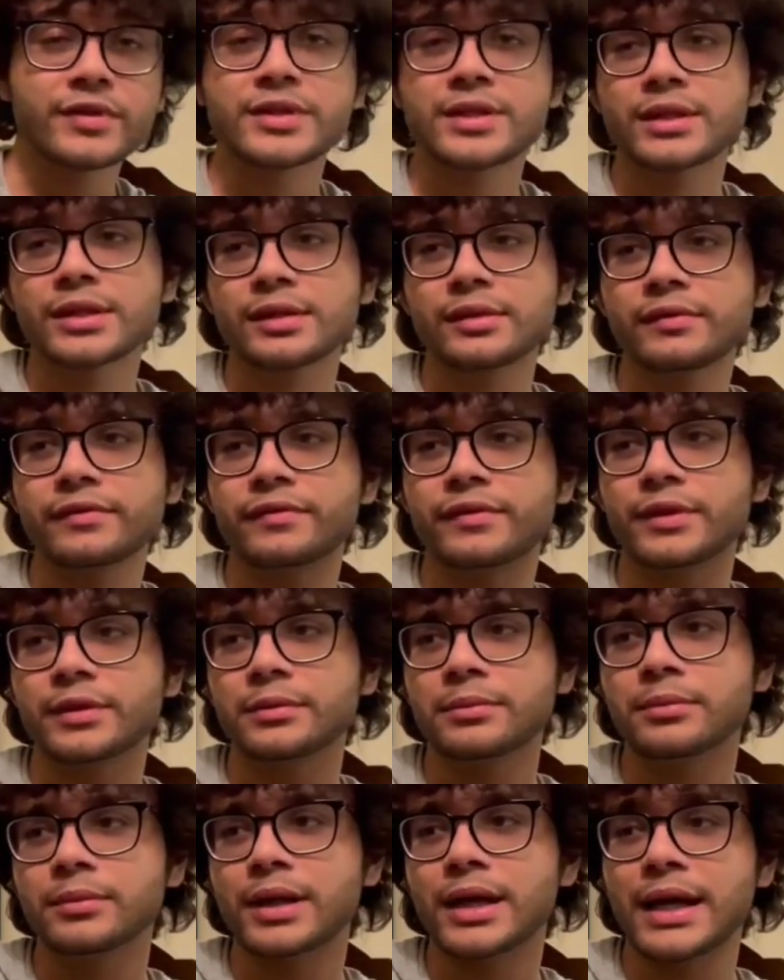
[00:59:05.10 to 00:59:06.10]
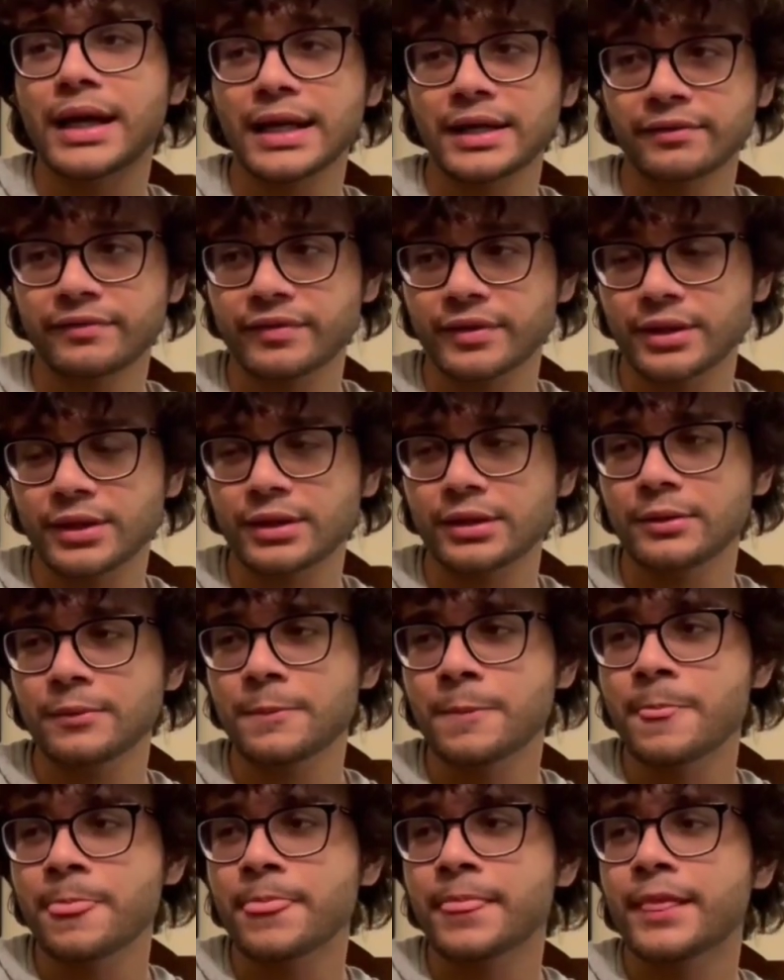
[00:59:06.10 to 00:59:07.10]
single film, I feel,
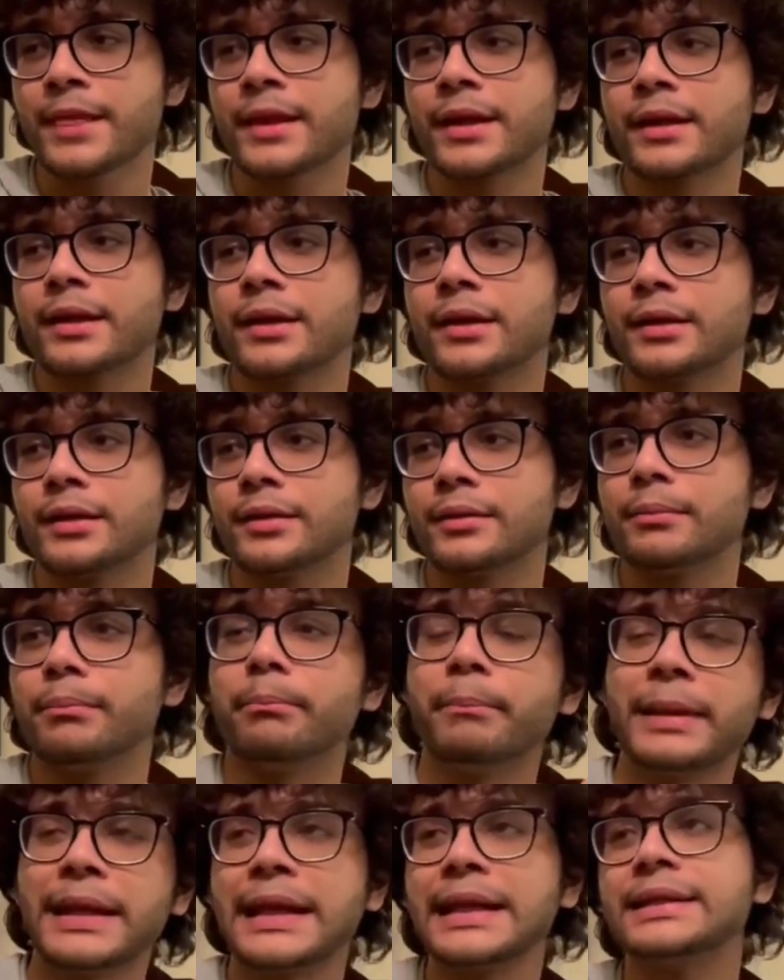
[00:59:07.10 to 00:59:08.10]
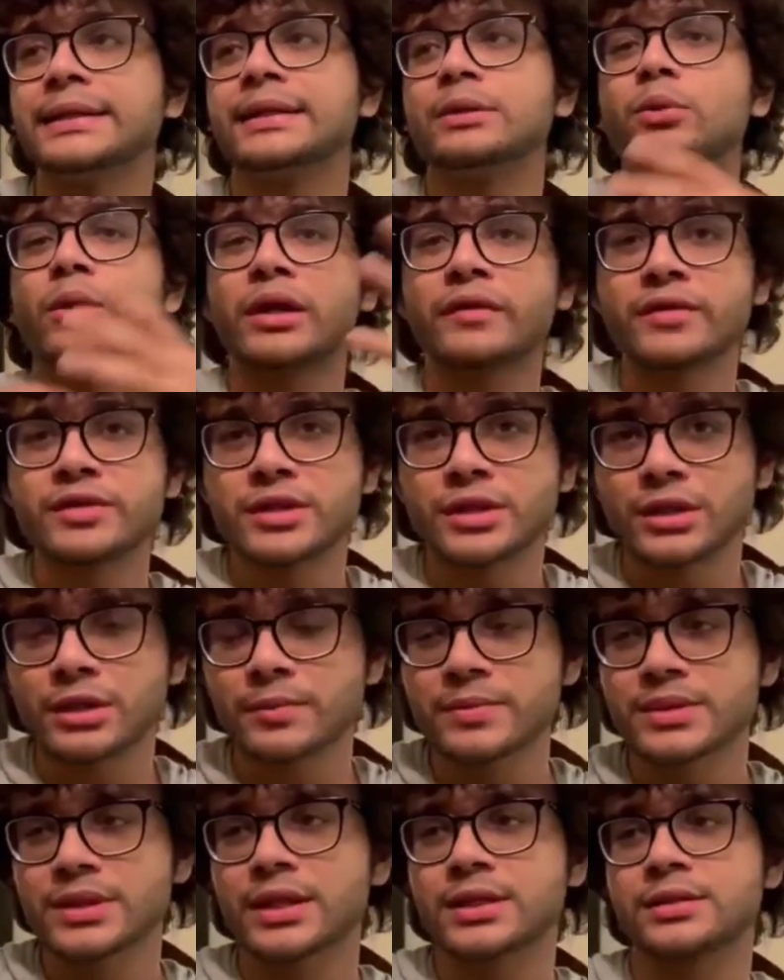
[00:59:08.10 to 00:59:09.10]
made in whatever
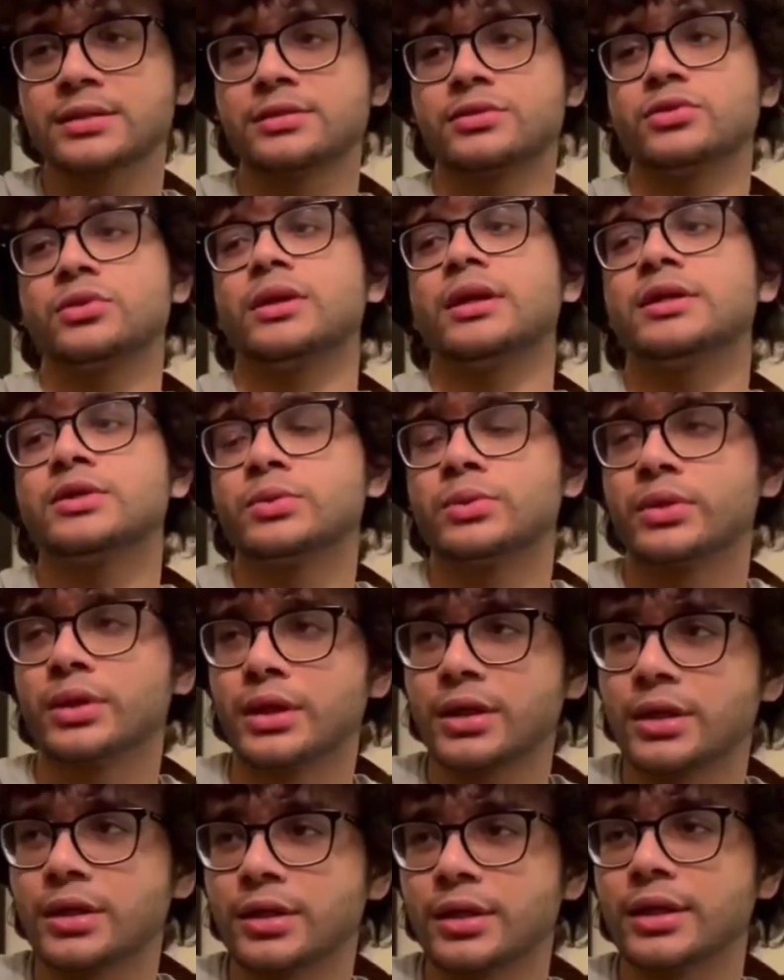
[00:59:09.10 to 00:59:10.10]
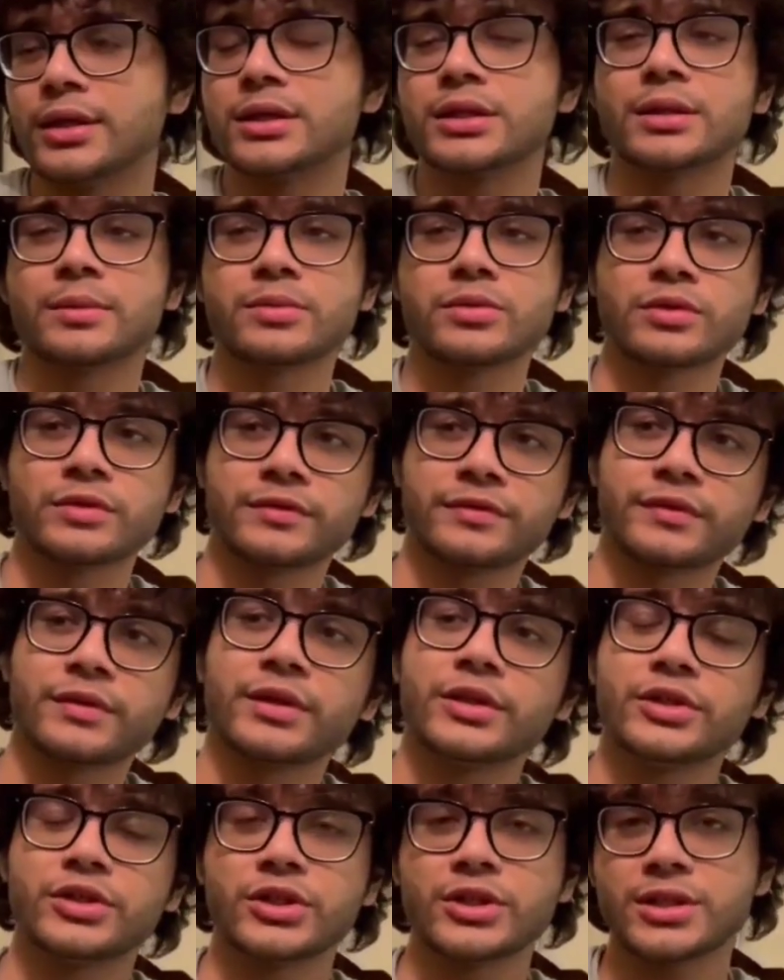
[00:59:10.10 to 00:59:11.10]
circumstances you guys were in terms of
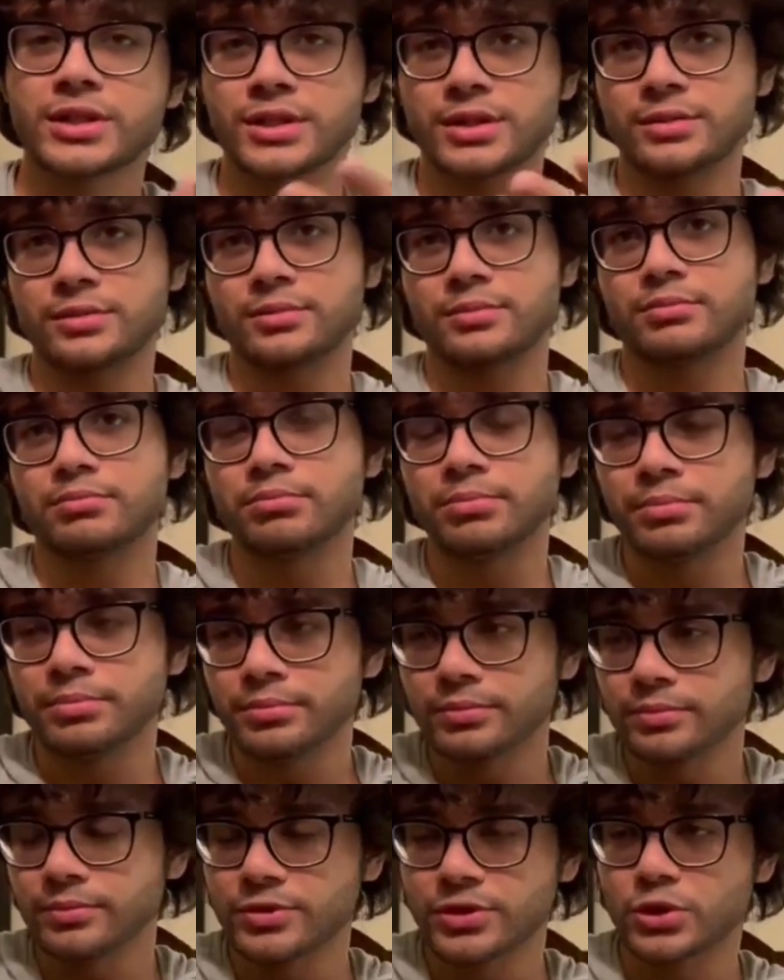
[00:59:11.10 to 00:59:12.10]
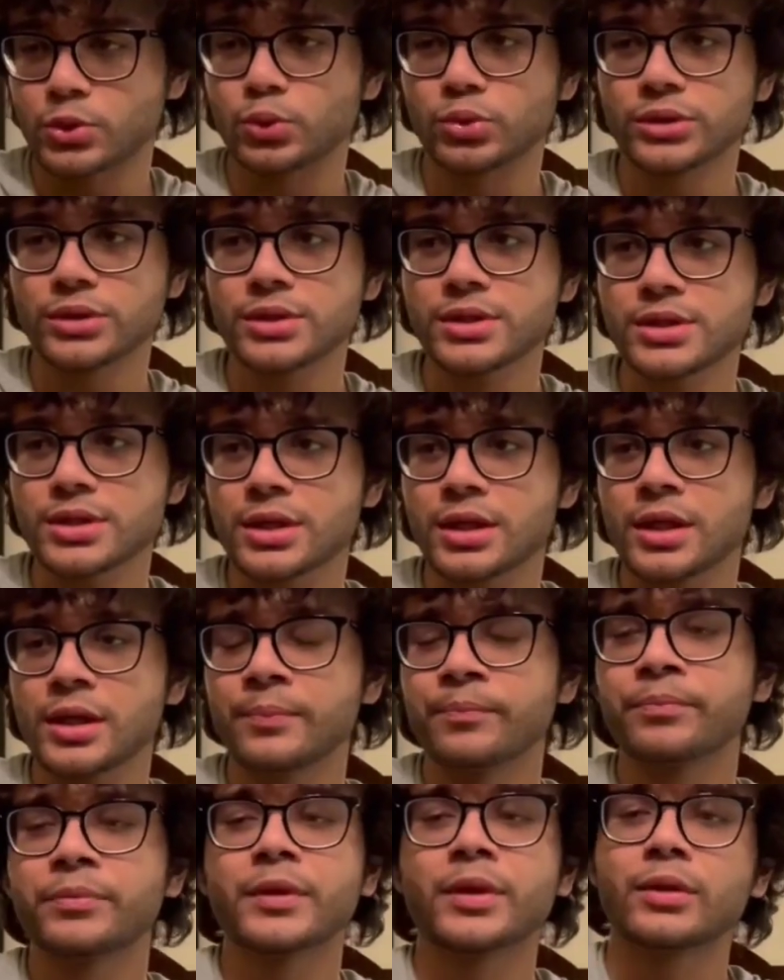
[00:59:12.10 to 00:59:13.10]
just students
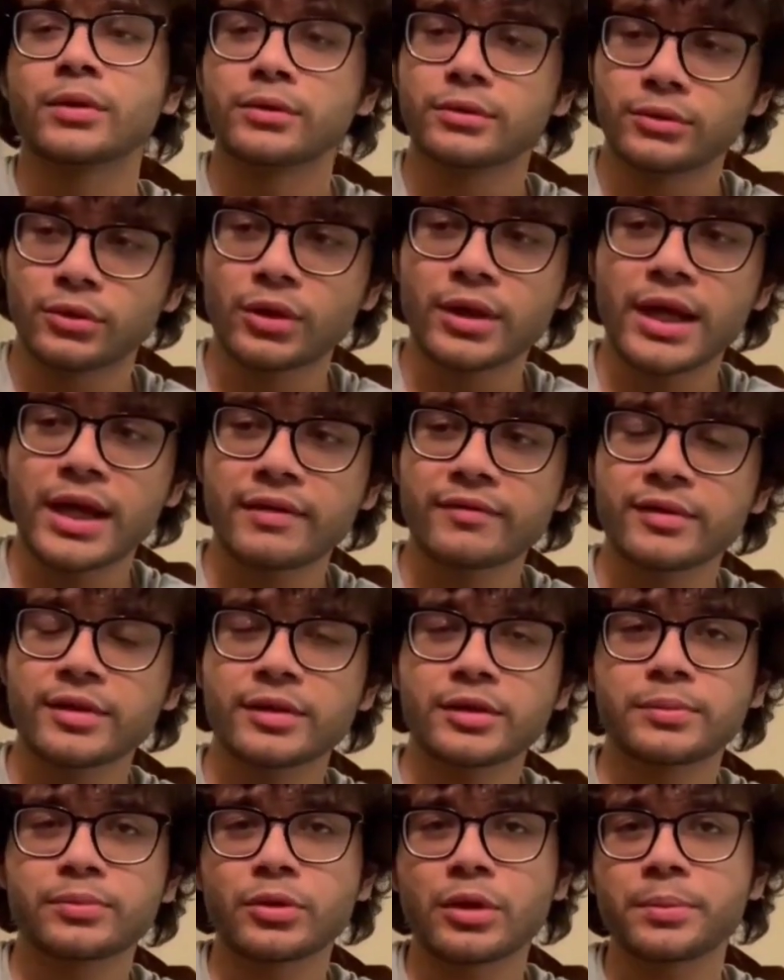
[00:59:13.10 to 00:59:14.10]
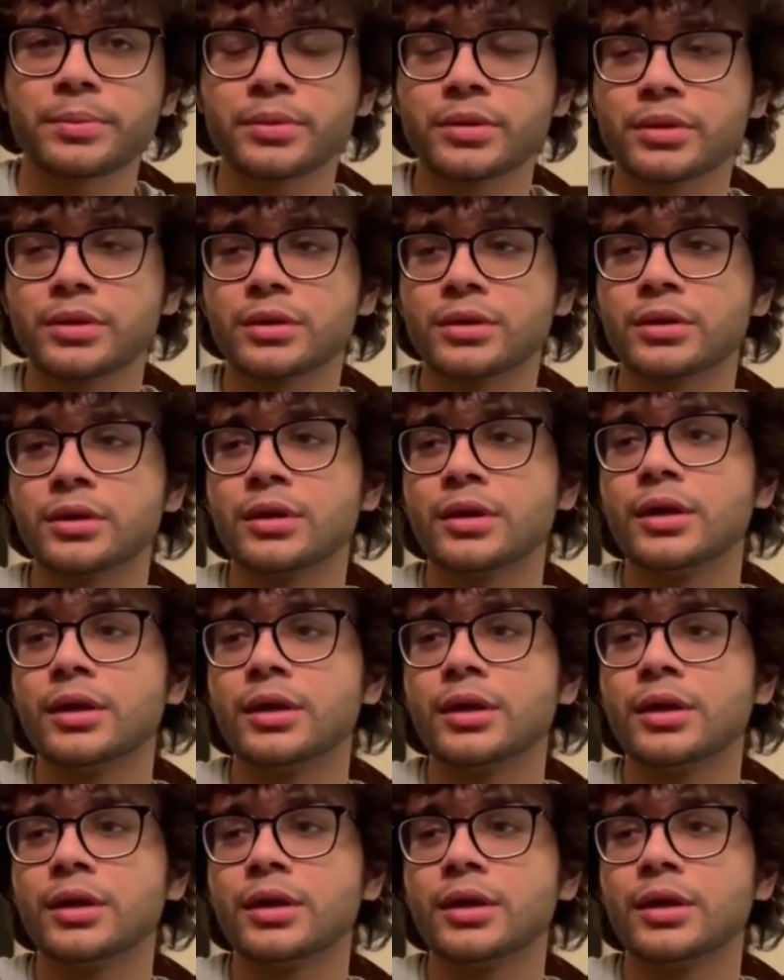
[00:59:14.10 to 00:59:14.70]
not having the proper